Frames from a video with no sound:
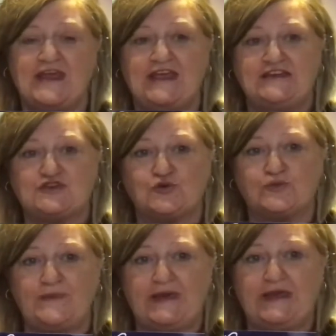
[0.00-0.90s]
It
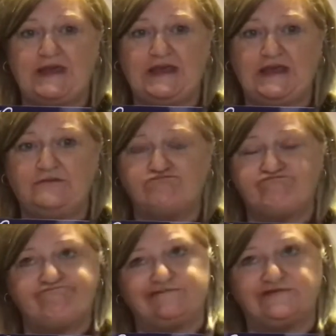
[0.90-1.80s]
took me
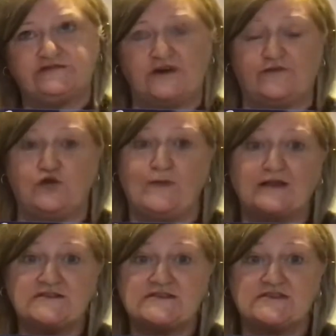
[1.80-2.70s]
a few
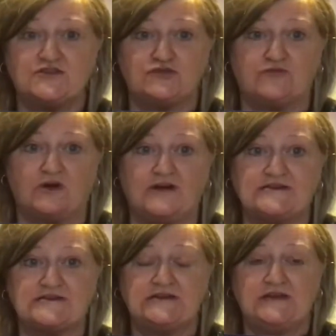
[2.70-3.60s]
months to
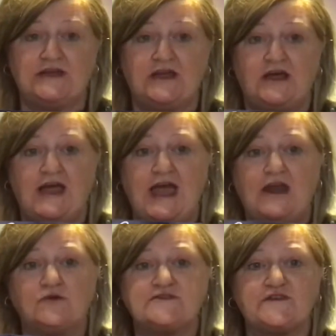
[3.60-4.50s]
write,
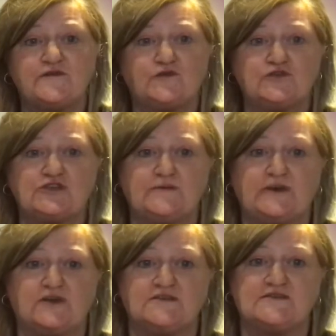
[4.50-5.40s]
and I was very fortunate
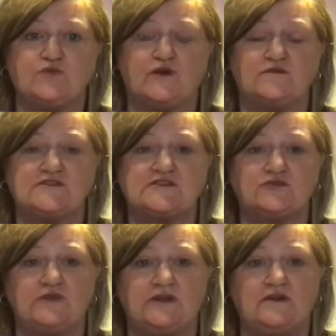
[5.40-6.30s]
because what I was
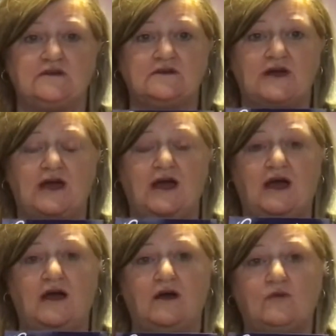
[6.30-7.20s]
doing
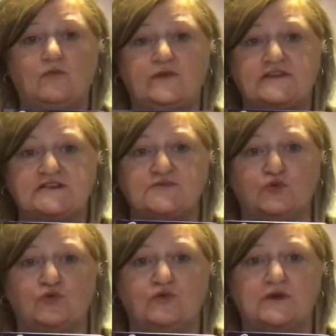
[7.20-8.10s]
with this
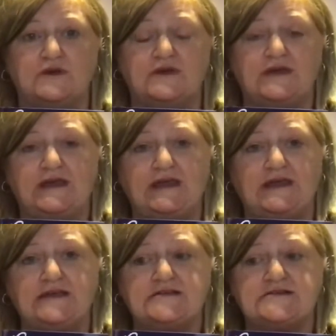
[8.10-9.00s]
book
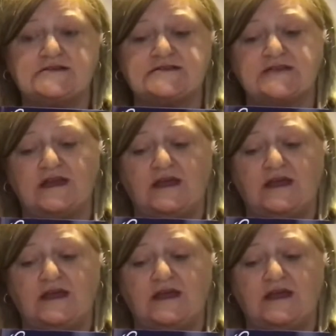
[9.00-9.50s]
is